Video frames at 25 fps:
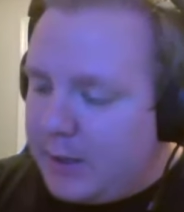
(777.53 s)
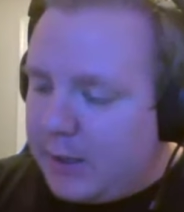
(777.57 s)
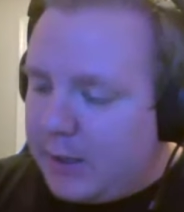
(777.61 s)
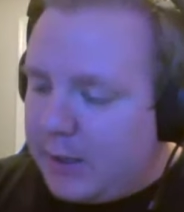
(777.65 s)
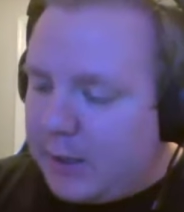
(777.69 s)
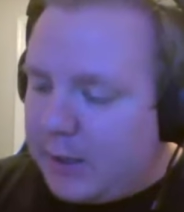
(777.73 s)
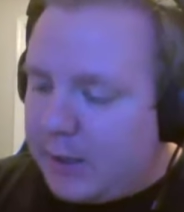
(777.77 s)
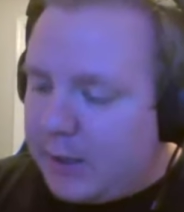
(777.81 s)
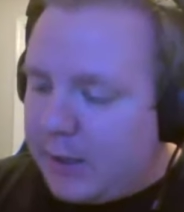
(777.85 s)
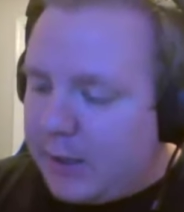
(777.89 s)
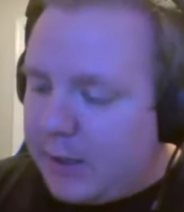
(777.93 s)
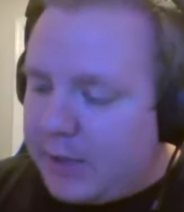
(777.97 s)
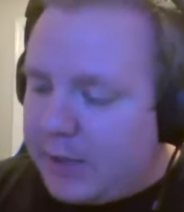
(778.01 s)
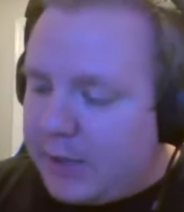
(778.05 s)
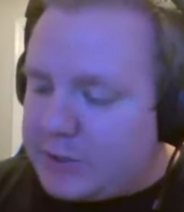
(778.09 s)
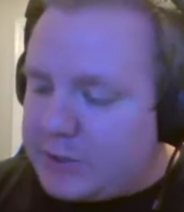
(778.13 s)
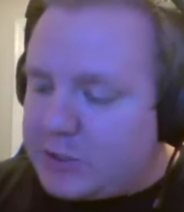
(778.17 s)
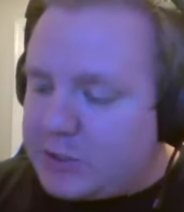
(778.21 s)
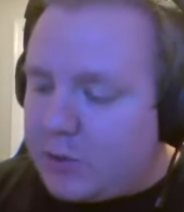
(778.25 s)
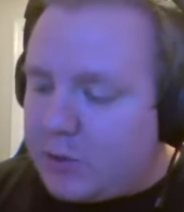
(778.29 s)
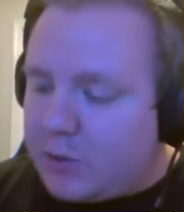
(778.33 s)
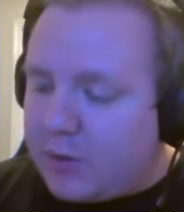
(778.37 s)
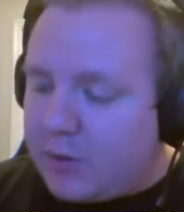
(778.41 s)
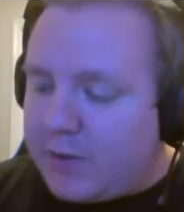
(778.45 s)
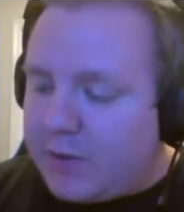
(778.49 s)
I
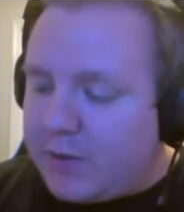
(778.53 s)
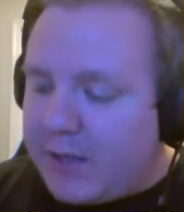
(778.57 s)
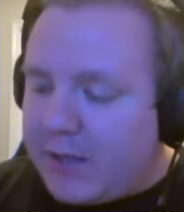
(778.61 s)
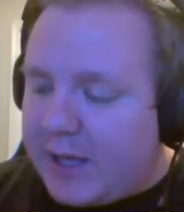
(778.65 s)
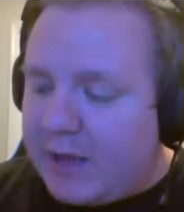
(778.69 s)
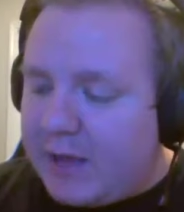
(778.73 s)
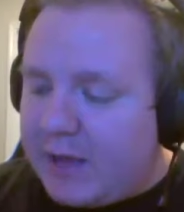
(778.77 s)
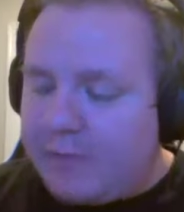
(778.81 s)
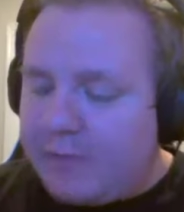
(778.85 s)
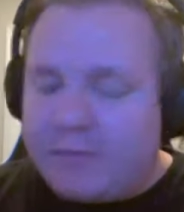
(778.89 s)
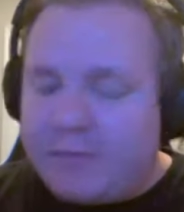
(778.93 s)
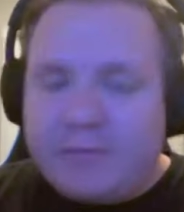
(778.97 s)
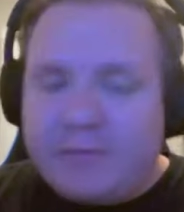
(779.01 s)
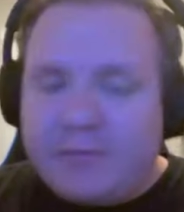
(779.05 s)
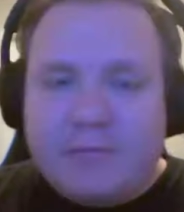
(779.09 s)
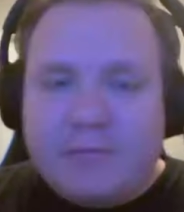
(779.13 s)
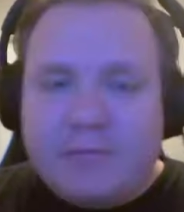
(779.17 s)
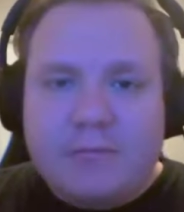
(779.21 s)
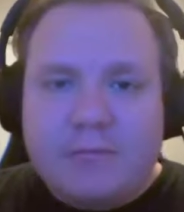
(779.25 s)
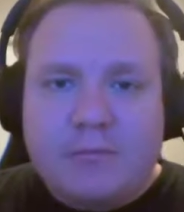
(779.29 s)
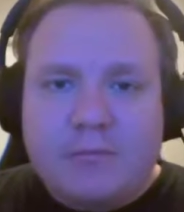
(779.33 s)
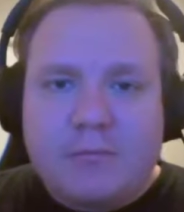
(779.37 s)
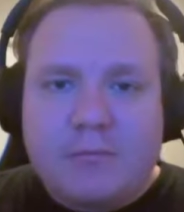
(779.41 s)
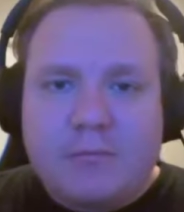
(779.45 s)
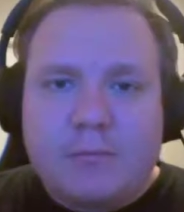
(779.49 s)
just know that they have
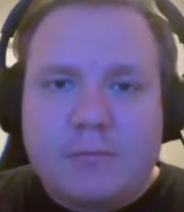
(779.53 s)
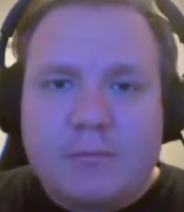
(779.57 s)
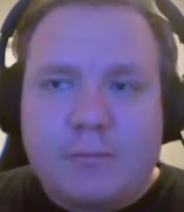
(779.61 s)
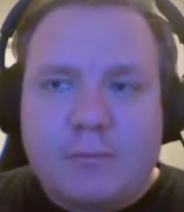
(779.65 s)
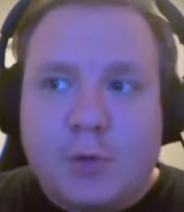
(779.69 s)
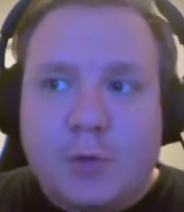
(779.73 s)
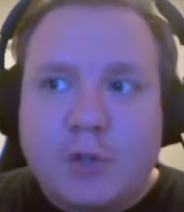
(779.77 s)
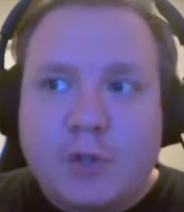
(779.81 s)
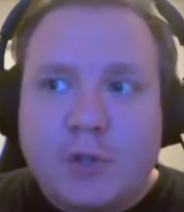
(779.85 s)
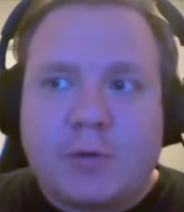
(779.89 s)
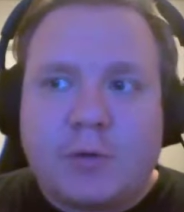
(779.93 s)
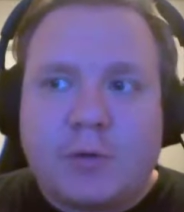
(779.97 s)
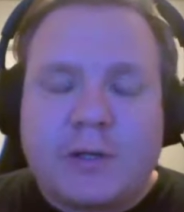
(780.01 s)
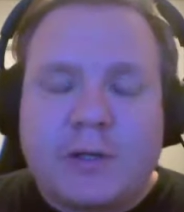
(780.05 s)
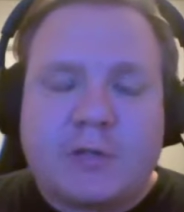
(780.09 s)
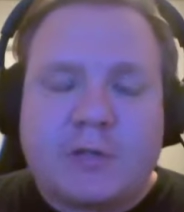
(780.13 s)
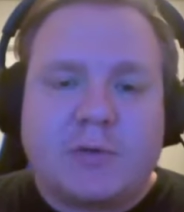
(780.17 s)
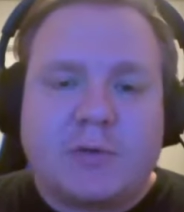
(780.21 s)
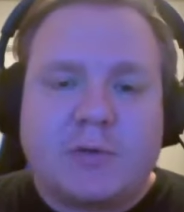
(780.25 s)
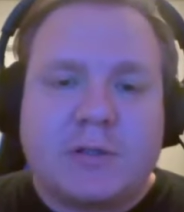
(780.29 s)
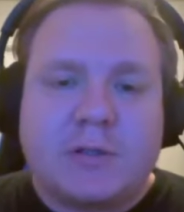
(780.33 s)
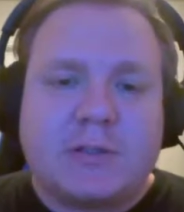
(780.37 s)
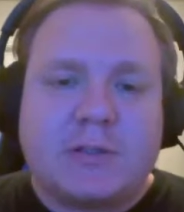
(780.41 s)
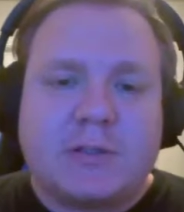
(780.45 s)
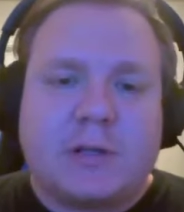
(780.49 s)
mutual
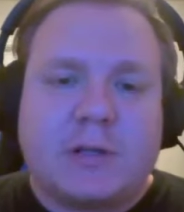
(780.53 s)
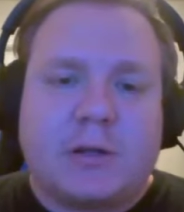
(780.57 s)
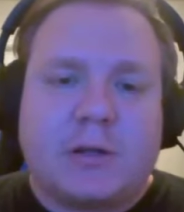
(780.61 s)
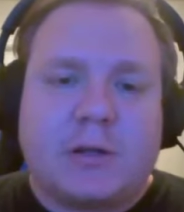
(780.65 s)
interest.